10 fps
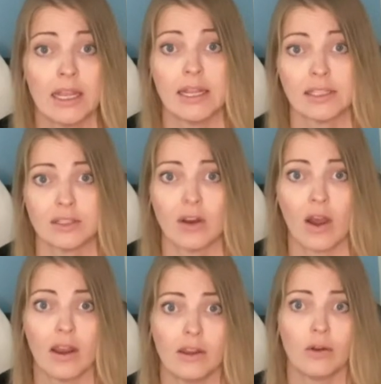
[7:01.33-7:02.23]
It's
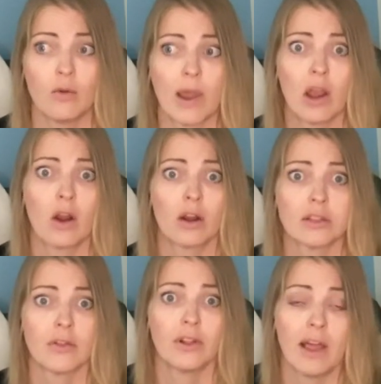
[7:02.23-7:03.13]
not, my
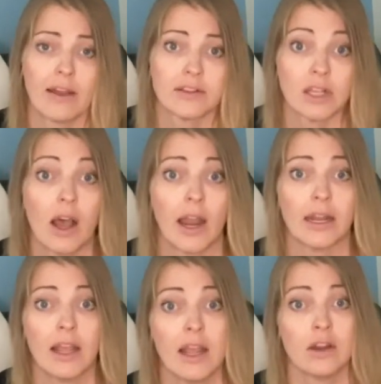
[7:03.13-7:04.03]
heart's on the left
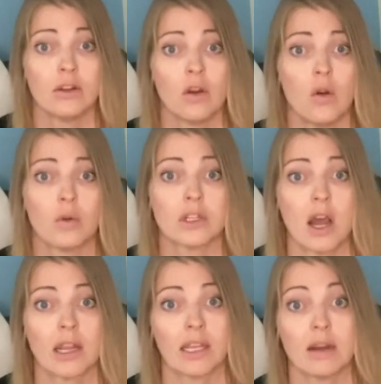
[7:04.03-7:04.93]
side. No, we're
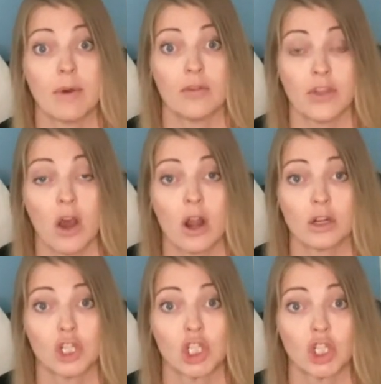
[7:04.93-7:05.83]
talking about the
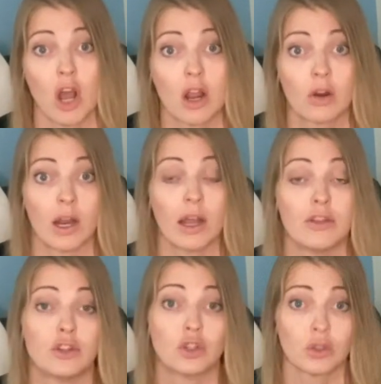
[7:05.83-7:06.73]
heart chakra,
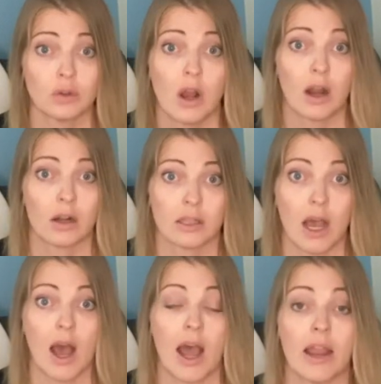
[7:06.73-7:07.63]
the true heart, the
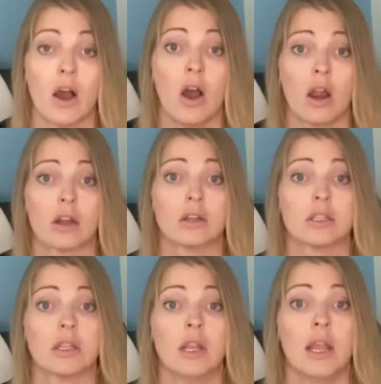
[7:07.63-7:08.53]
high
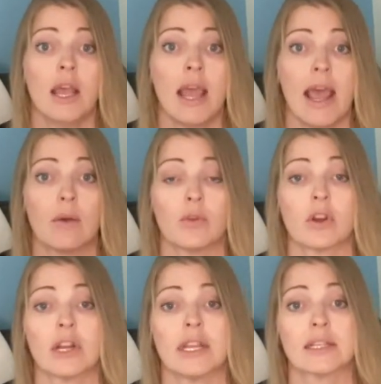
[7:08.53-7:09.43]
heart. And we're
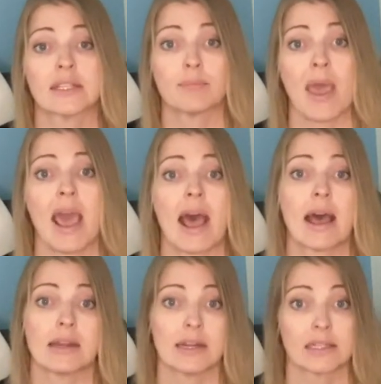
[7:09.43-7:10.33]
going to
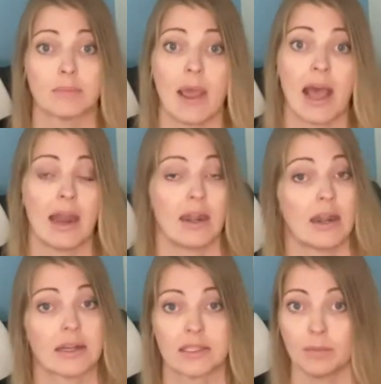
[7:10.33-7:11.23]
expand and expand and
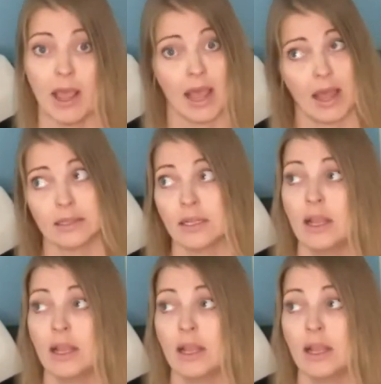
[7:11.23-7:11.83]
expand